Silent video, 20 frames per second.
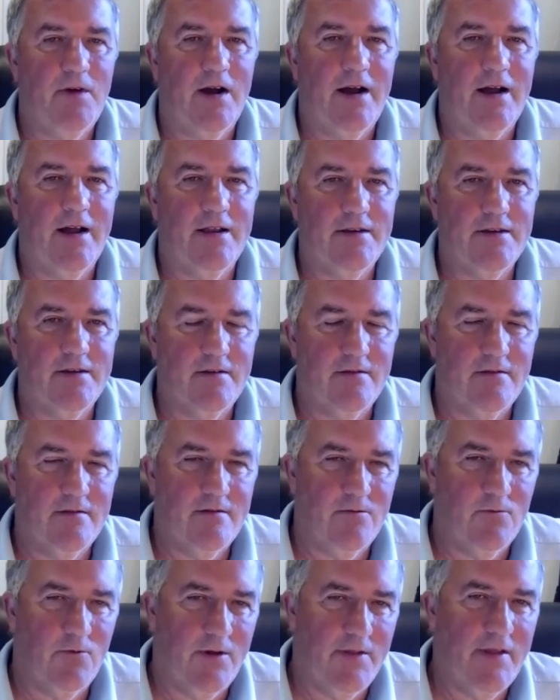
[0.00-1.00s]
And
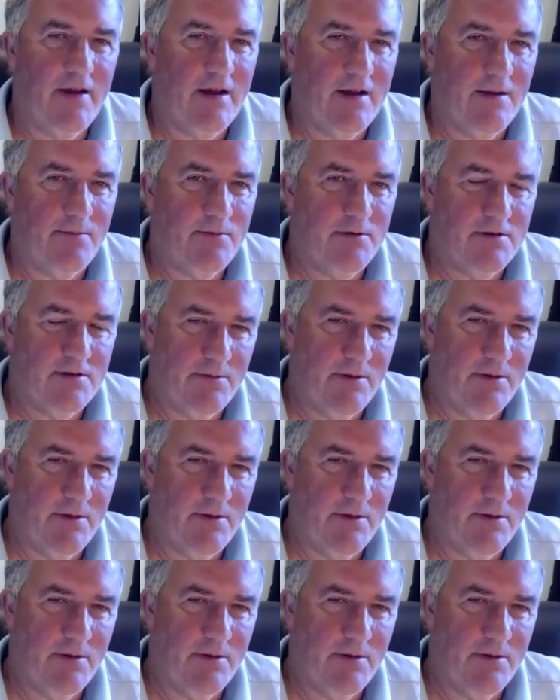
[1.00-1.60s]
when that happens, the